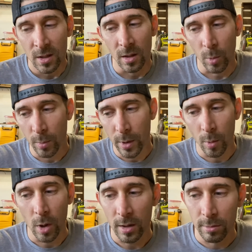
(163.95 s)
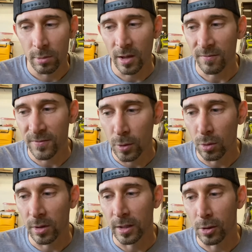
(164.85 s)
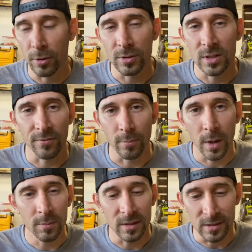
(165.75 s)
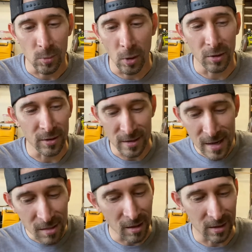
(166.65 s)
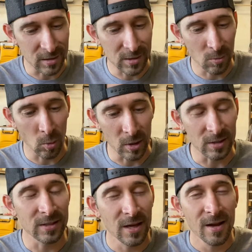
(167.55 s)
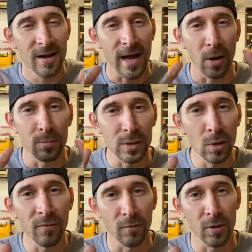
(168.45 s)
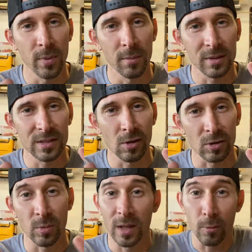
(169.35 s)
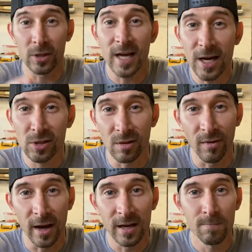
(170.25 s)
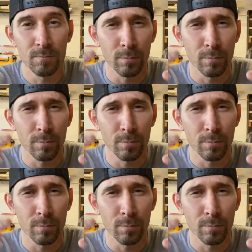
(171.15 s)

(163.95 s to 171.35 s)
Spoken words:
And when we were walking through that field, looking at all those different pumpkins, one of the neat things was how beautiful the pumpkins looked when they were attached to the vine.